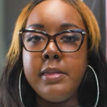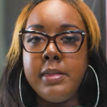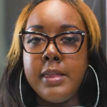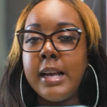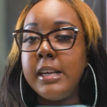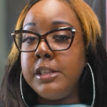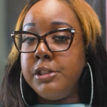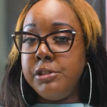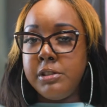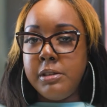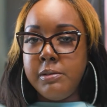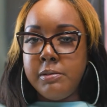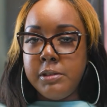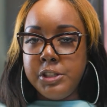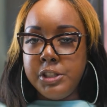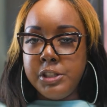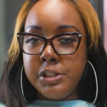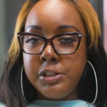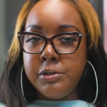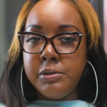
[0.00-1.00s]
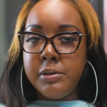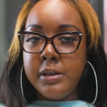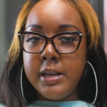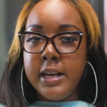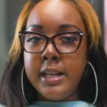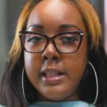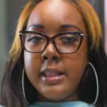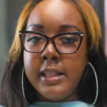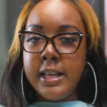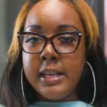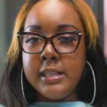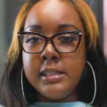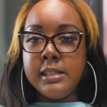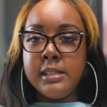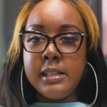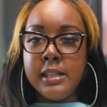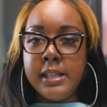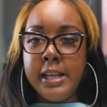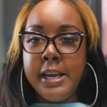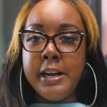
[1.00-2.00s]
that's usually what she's doing, and that's
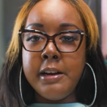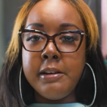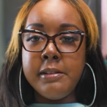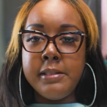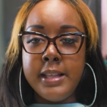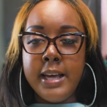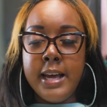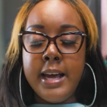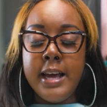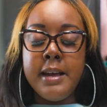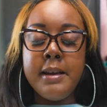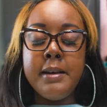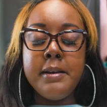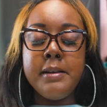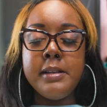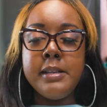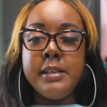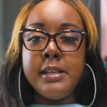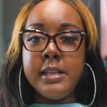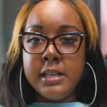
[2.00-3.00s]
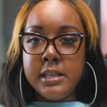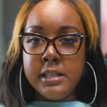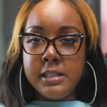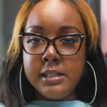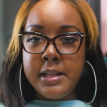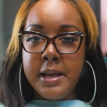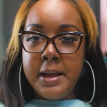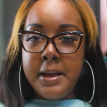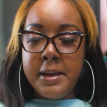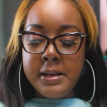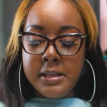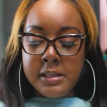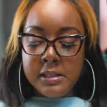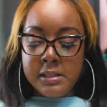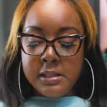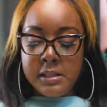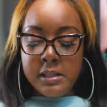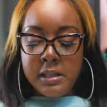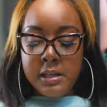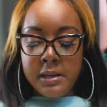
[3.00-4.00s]
the layer that does that,
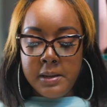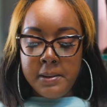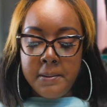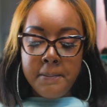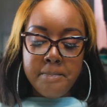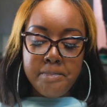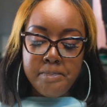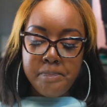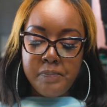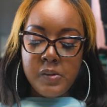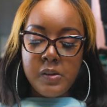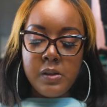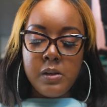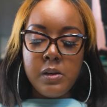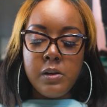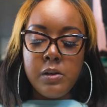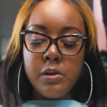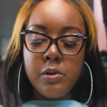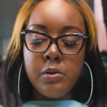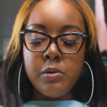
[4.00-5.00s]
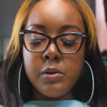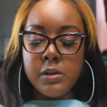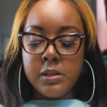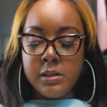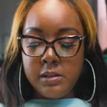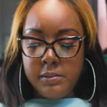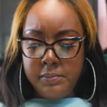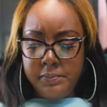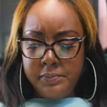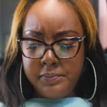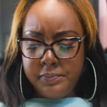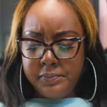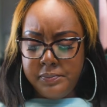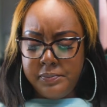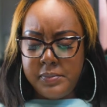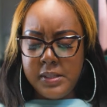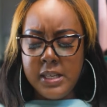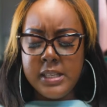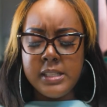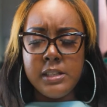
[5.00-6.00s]
is the cortex
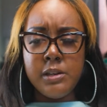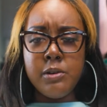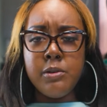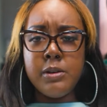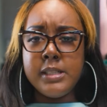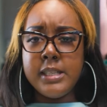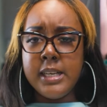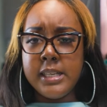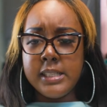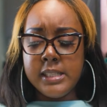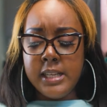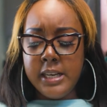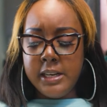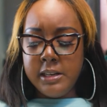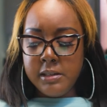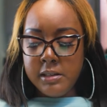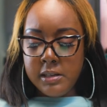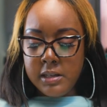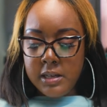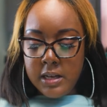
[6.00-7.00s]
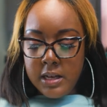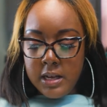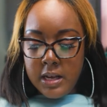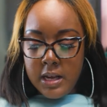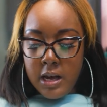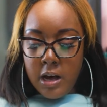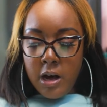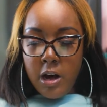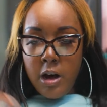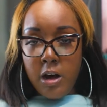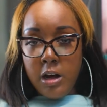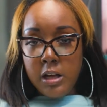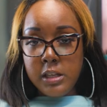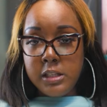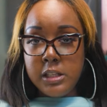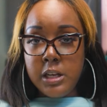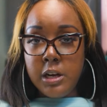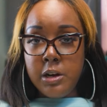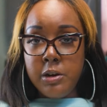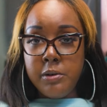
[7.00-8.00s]
layer.
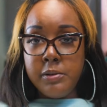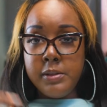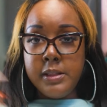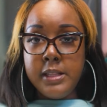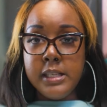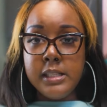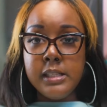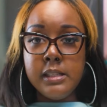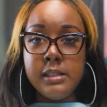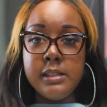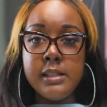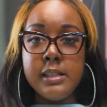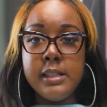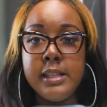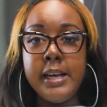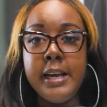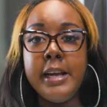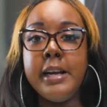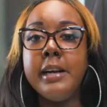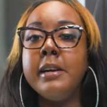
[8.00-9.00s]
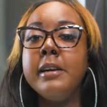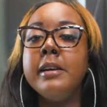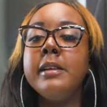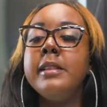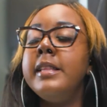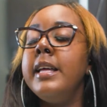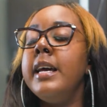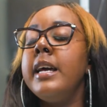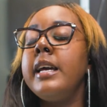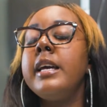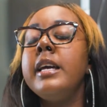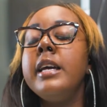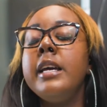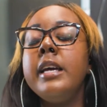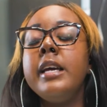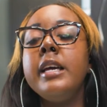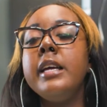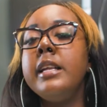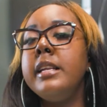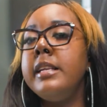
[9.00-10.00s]
Also, this is the layer that
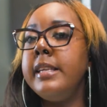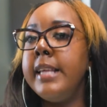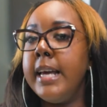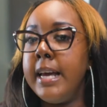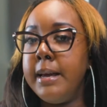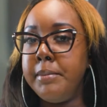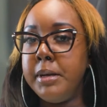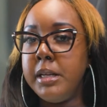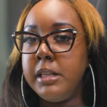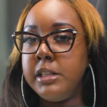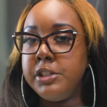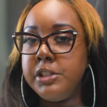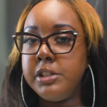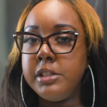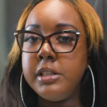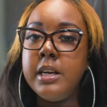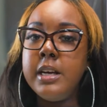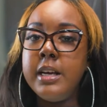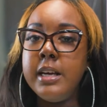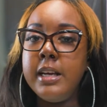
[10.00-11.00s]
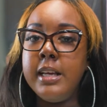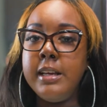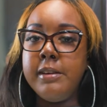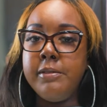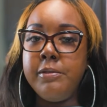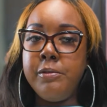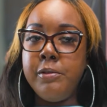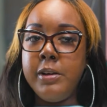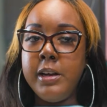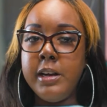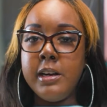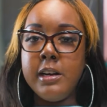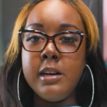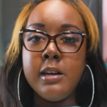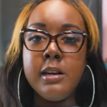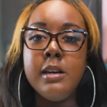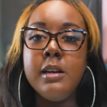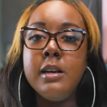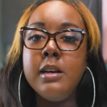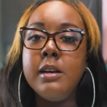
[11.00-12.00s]
can get damaged if we're